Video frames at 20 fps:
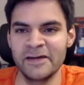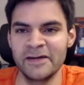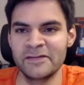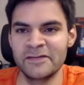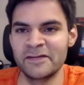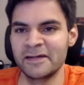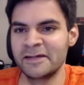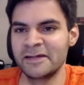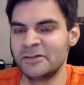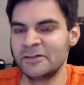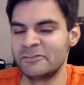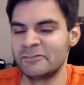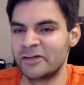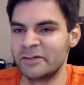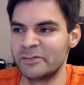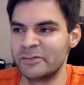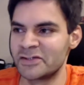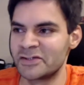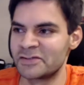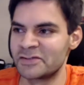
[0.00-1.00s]
thank you very
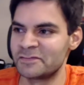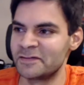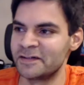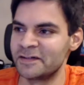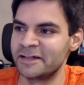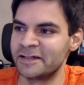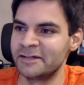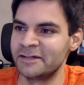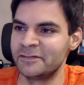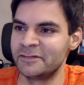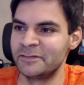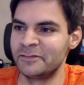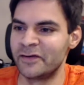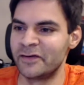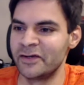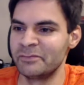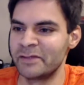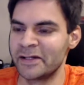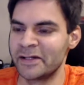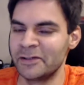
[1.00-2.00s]
much for inviting
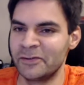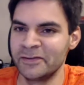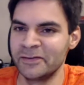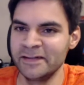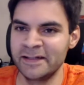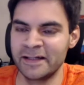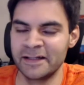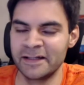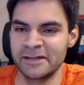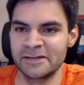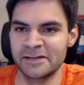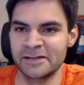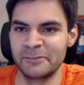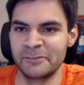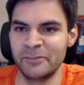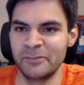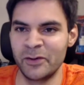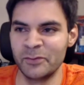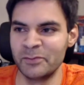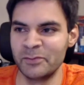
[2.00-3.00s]
me along. And
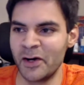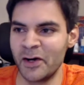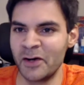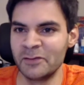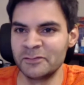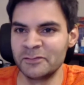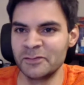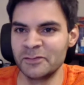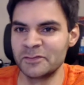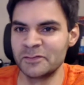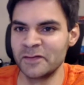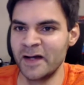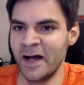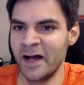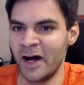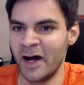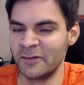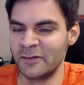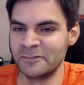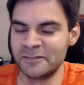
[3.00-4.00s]
on behalf of
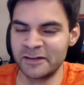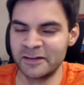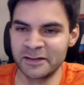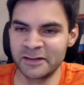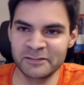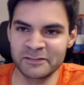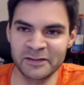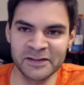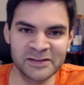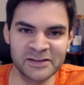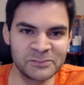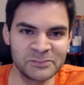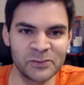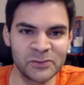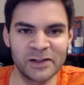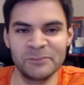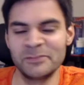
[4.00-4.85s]
our very, very small company